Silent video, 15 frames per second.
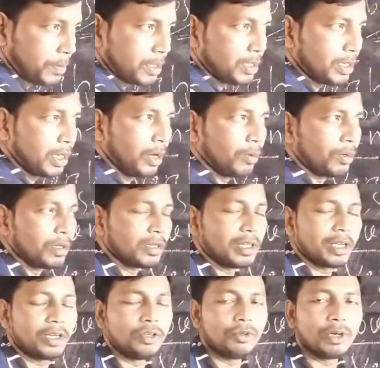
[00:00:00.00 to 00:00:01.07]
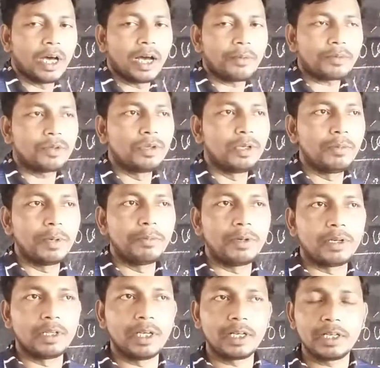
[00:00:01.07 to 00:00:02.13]
the noun. Then you have to
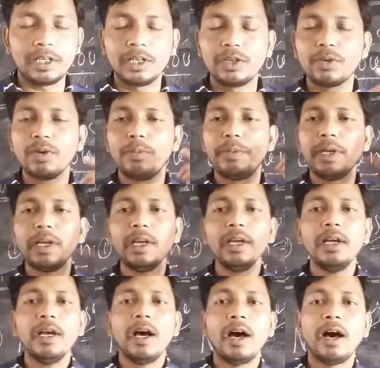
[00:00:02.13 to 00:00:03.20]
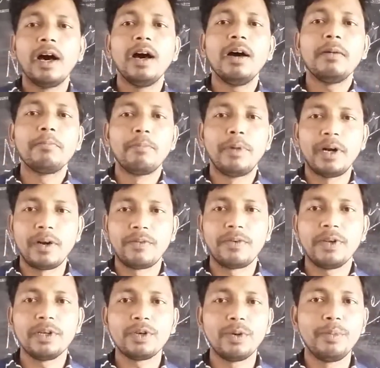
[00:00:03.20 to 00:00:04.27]
remember that it will be a
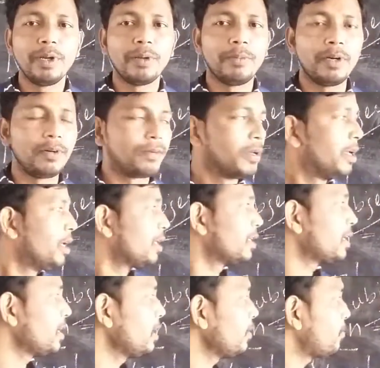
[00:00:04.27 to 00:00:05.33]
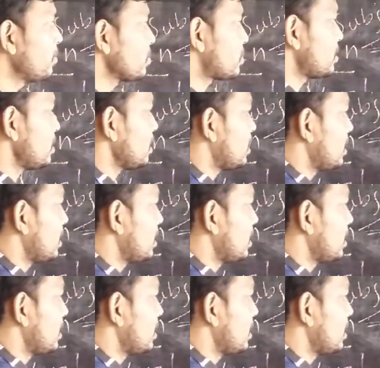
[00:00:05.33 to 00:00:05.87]
verb. It will be a verb. Then if you see